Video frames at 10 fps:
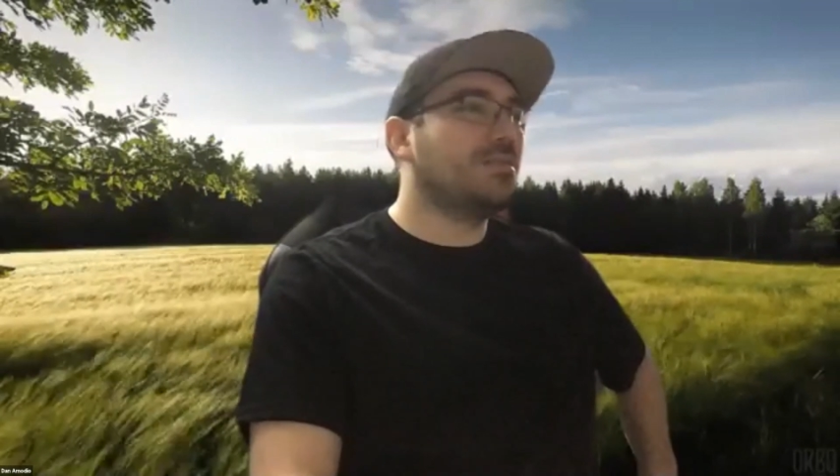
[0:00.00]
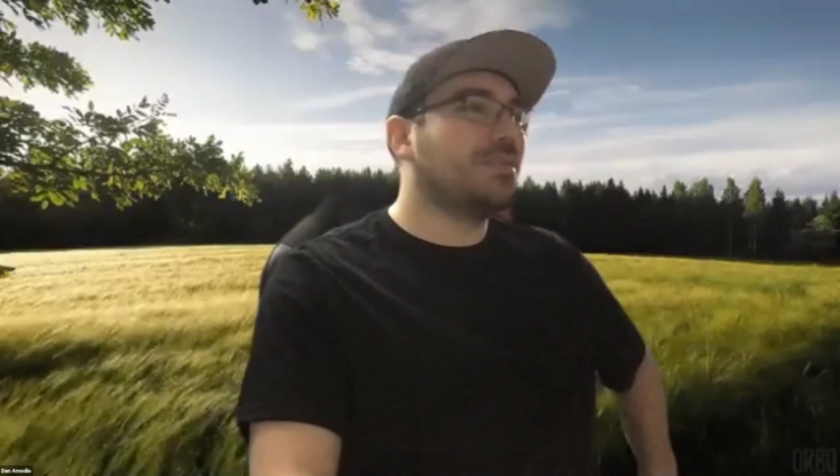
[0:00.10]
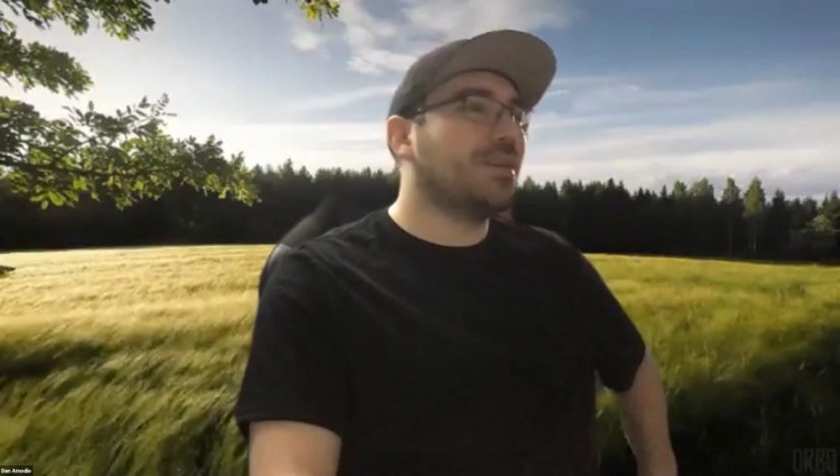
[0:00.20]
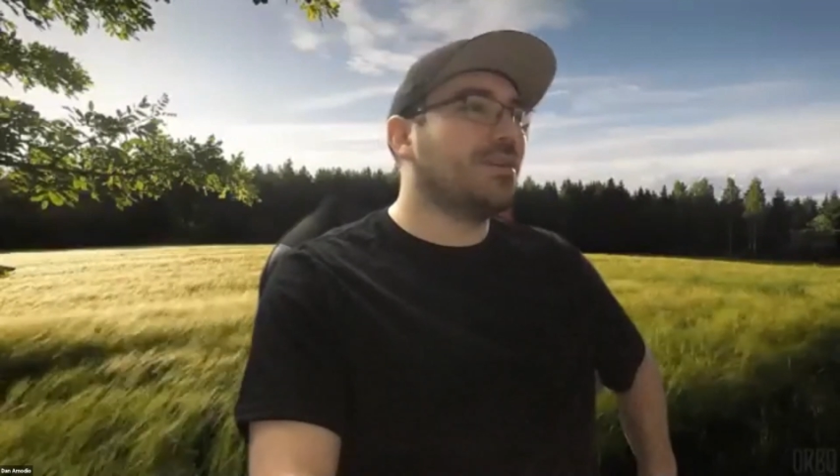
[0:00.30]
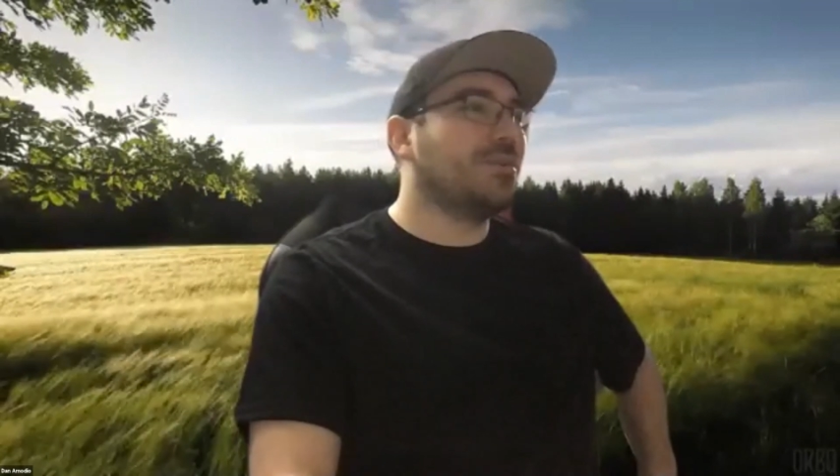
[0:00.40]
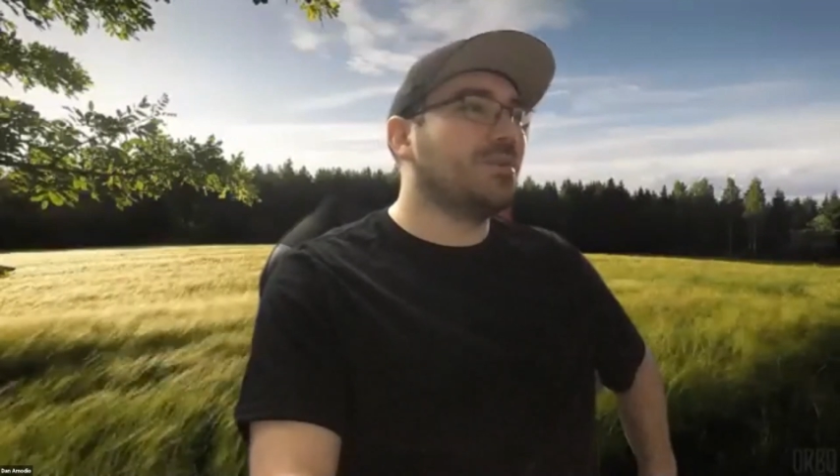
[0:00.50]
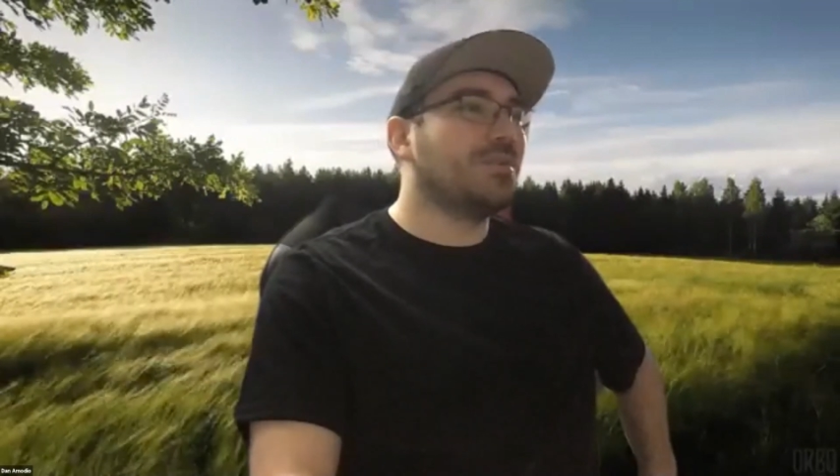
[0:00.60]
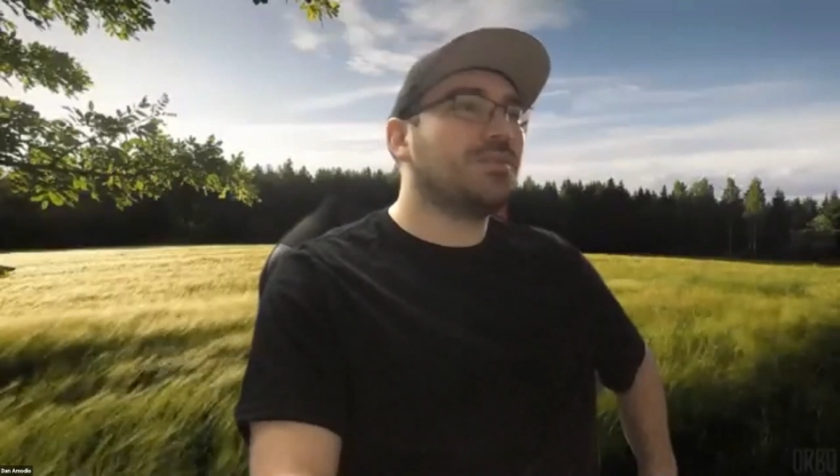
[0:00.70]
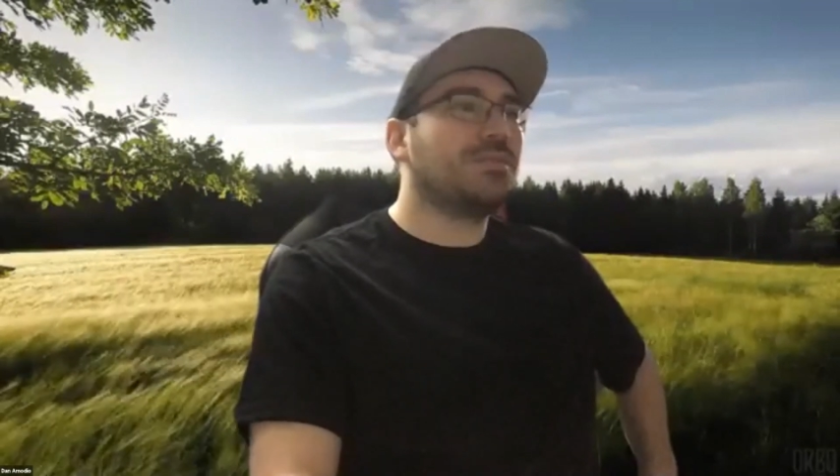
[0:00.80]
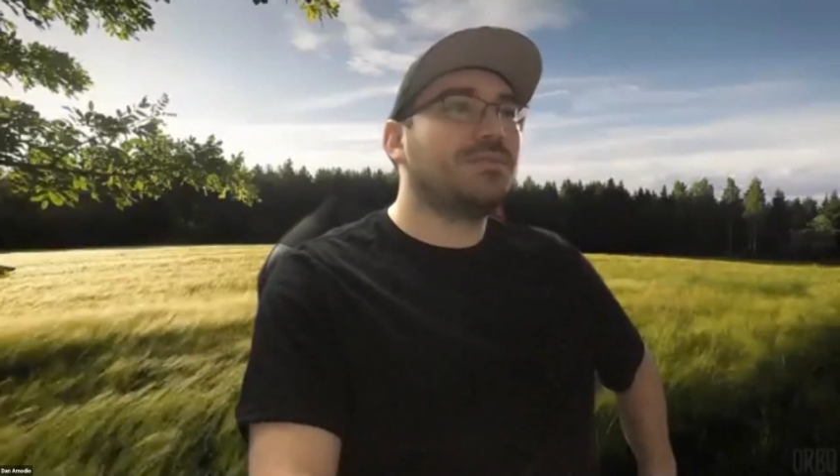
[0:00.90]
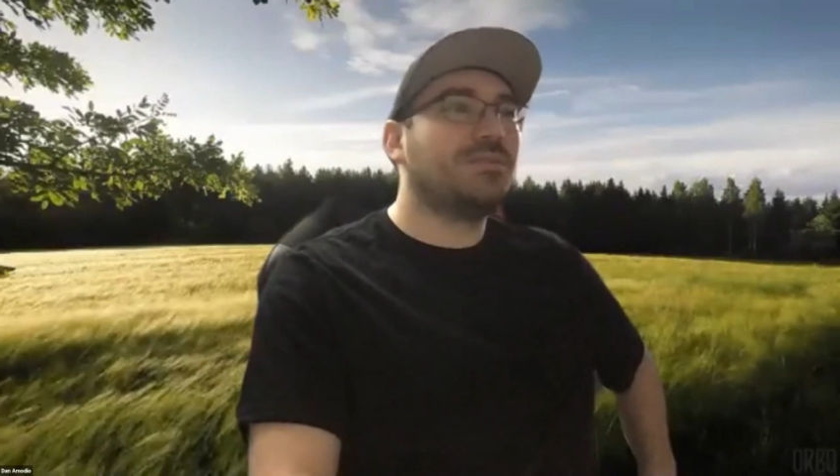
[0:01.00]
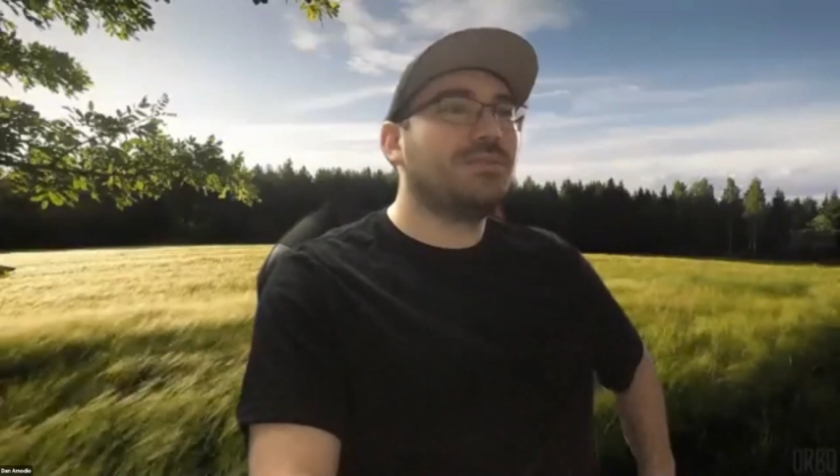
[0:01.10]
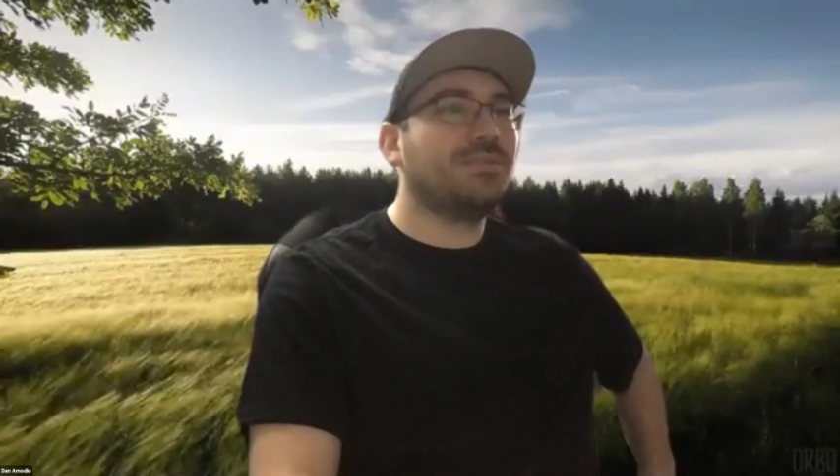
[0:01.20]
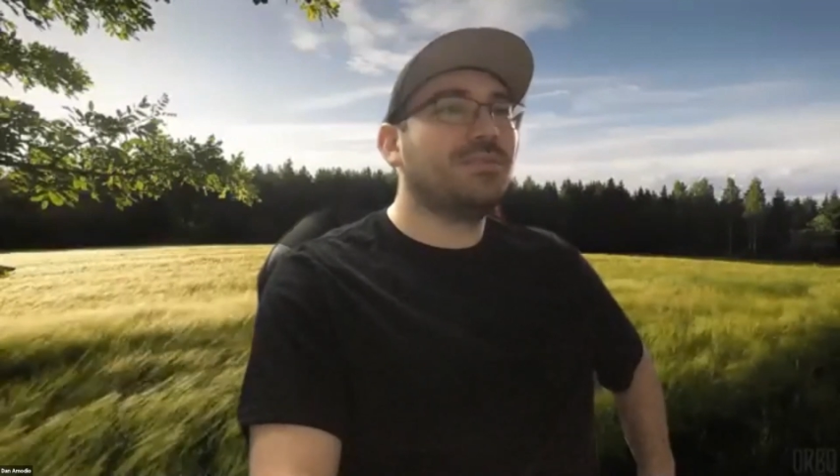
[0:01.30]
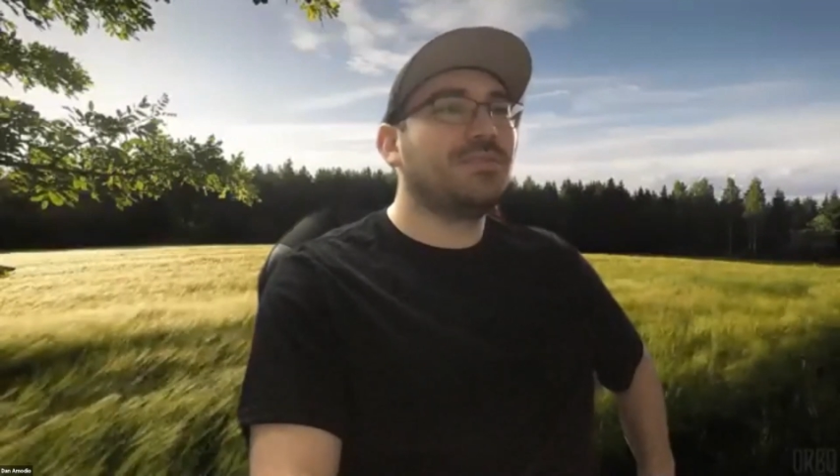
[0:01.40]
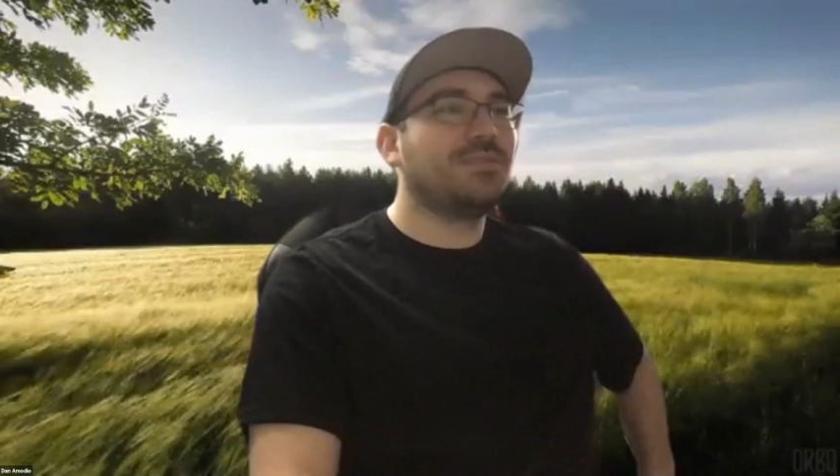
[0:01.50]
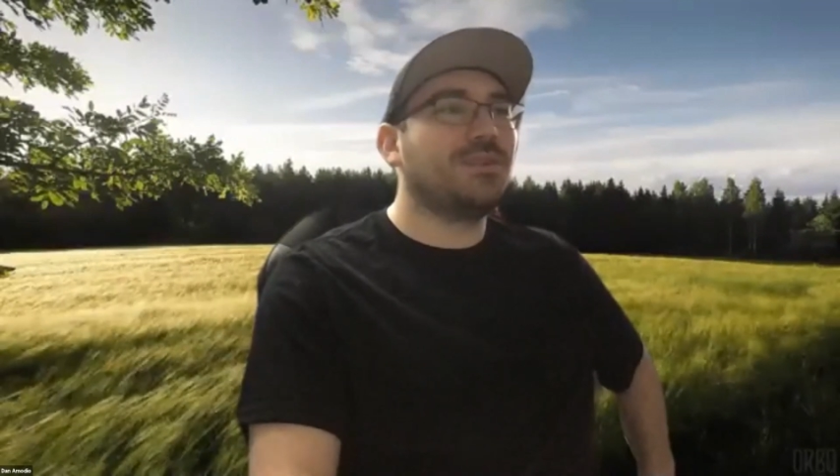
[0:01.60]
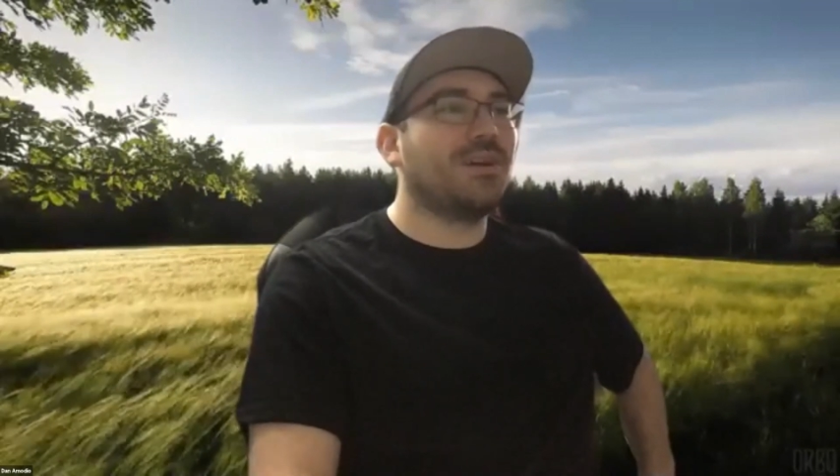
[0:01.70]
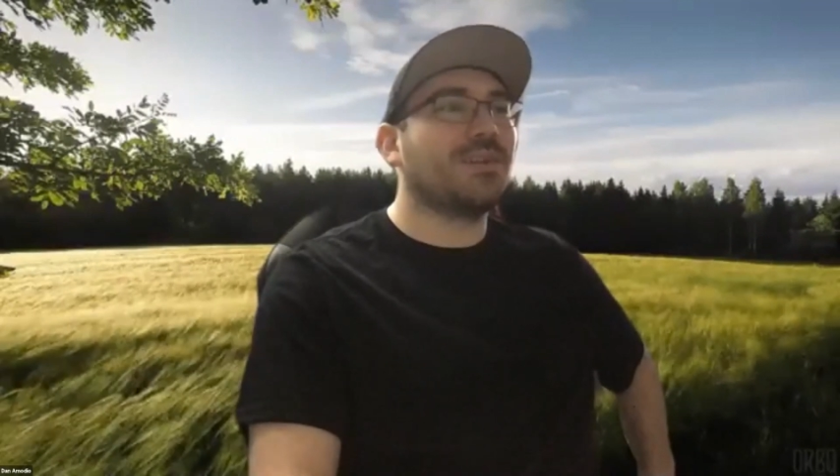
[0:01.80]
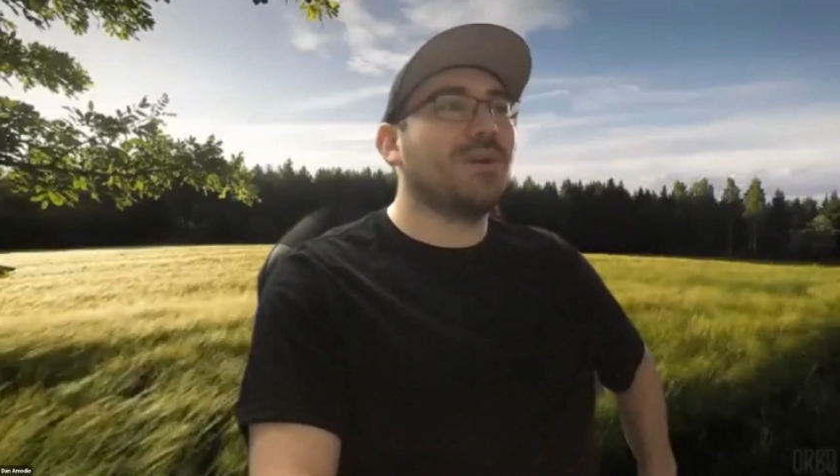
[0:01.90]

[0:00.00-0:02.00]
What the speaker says: Sarah was talking